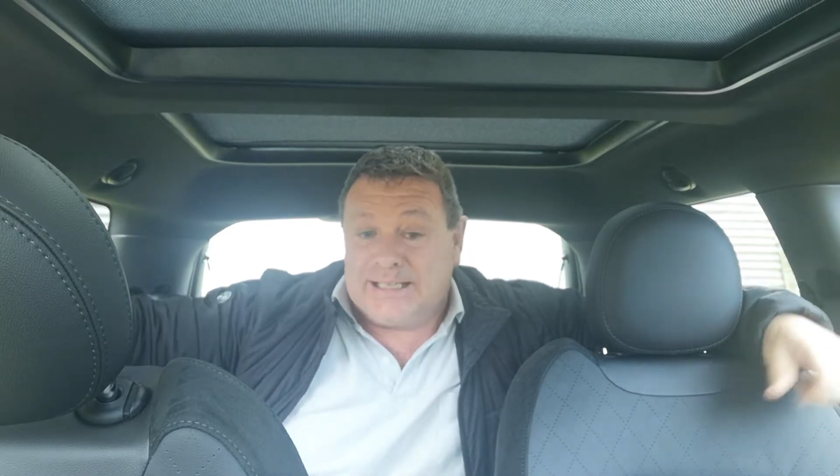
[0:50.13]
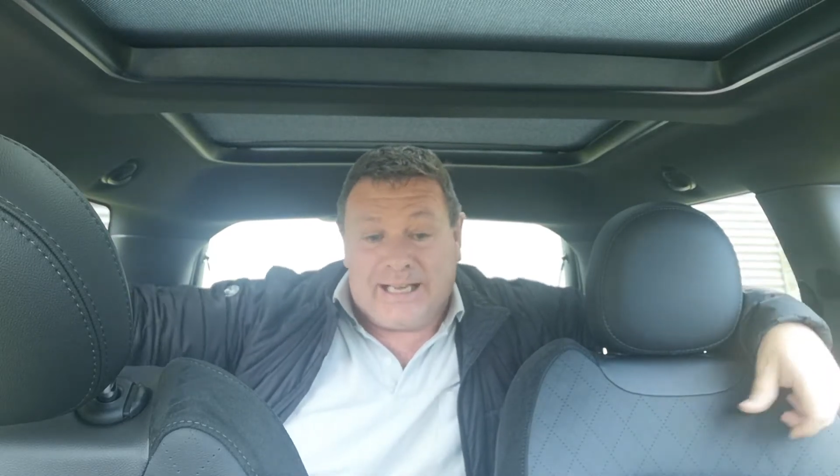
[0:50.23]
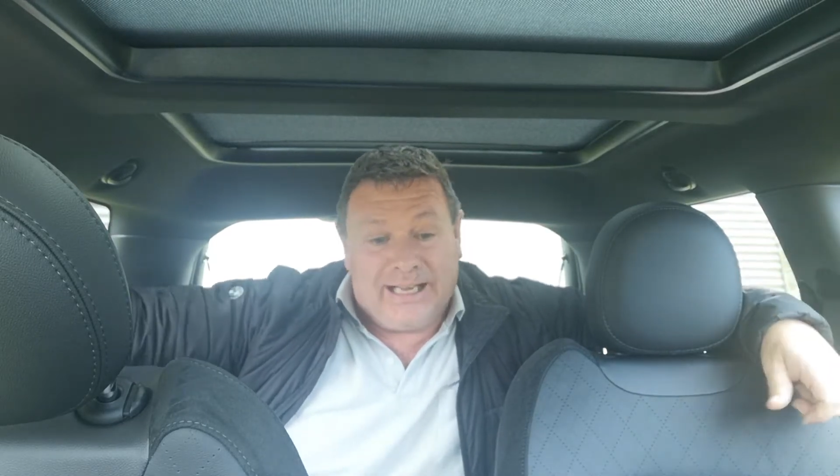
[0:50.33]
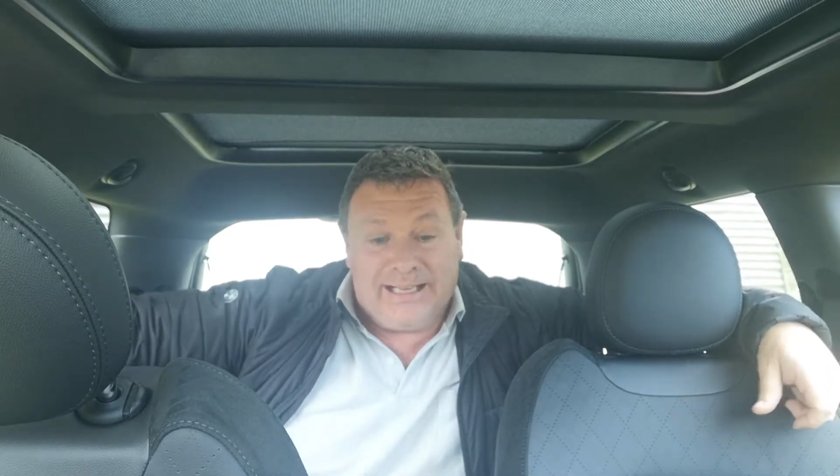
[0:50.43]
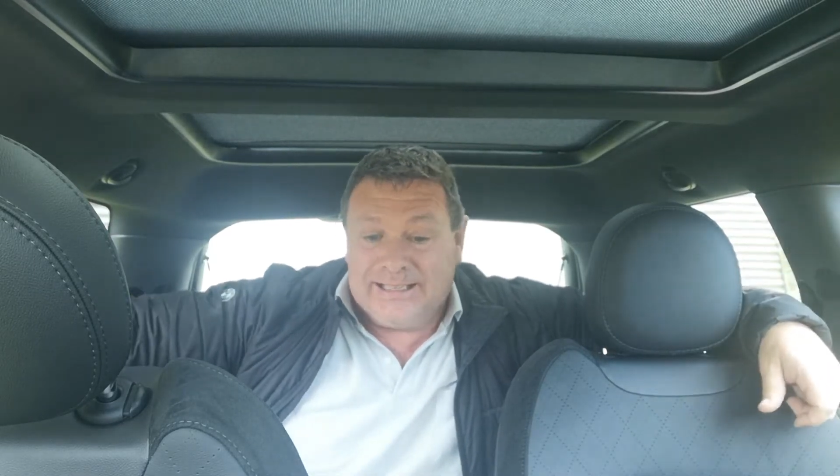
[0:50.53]

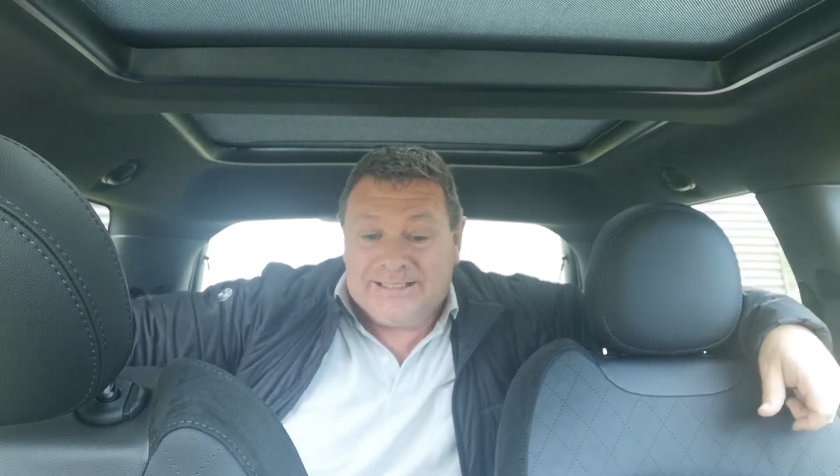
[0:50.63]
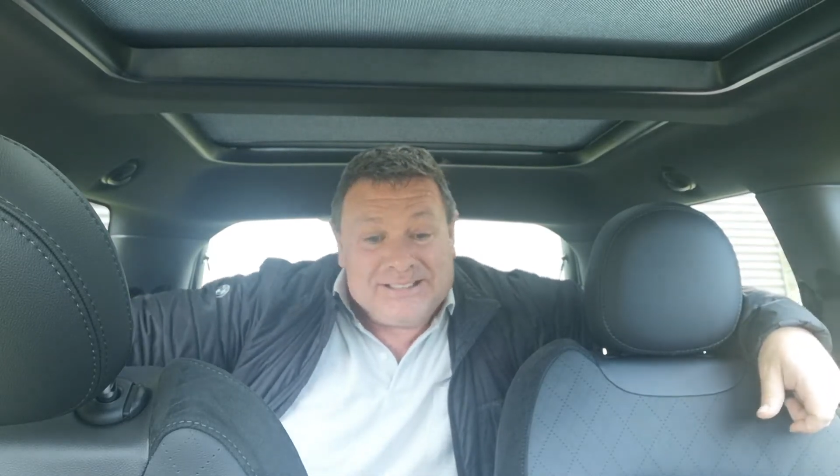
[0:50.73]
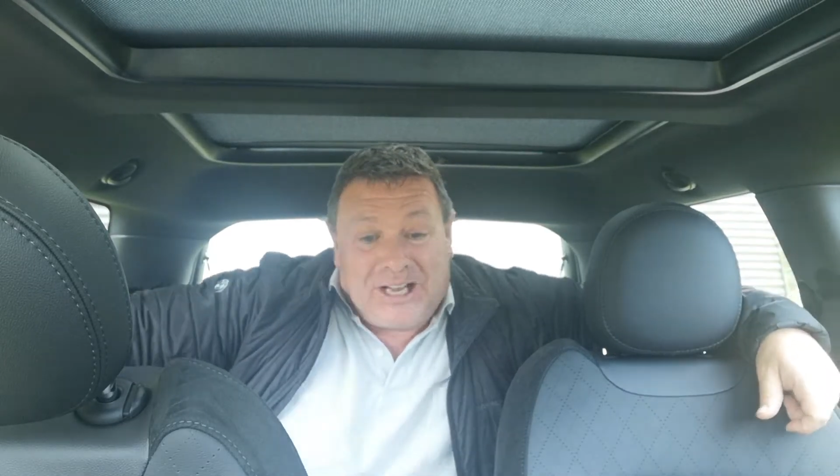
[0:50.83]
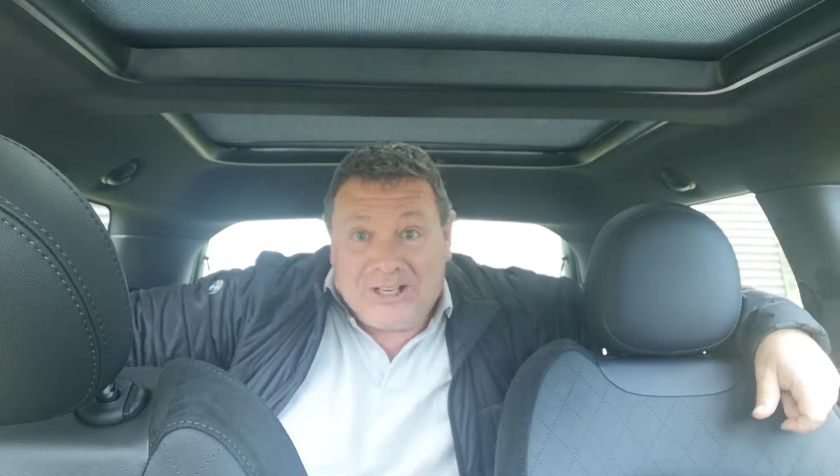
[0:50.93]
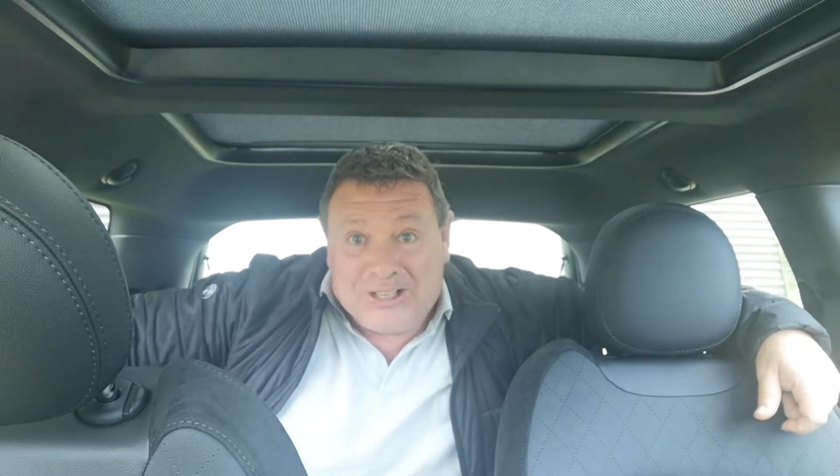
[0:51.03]
I
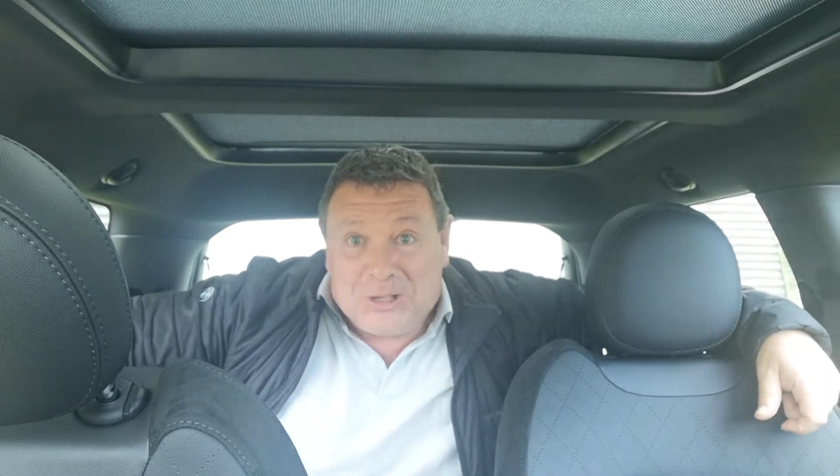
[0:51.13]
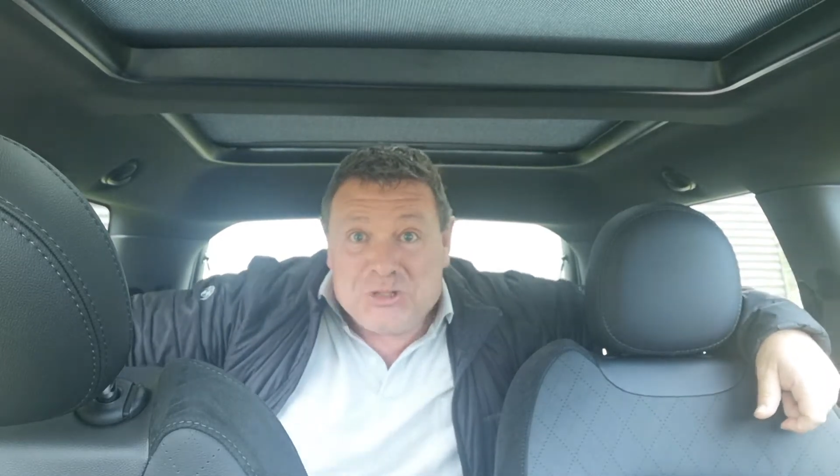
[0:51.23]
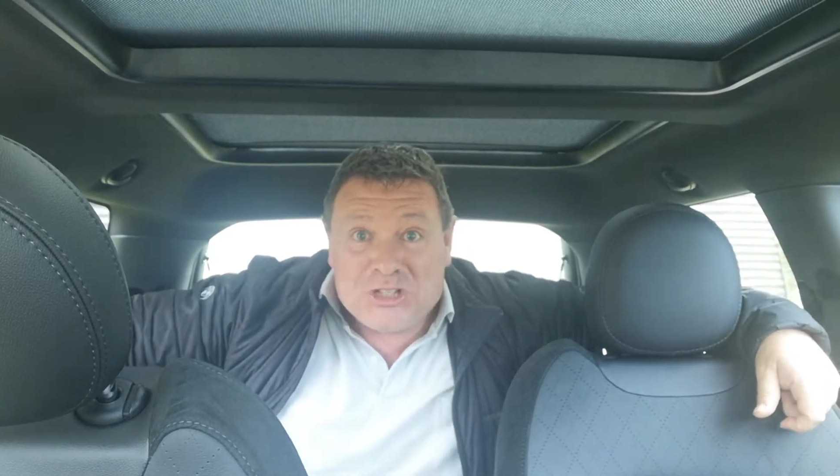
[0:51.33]
don't know,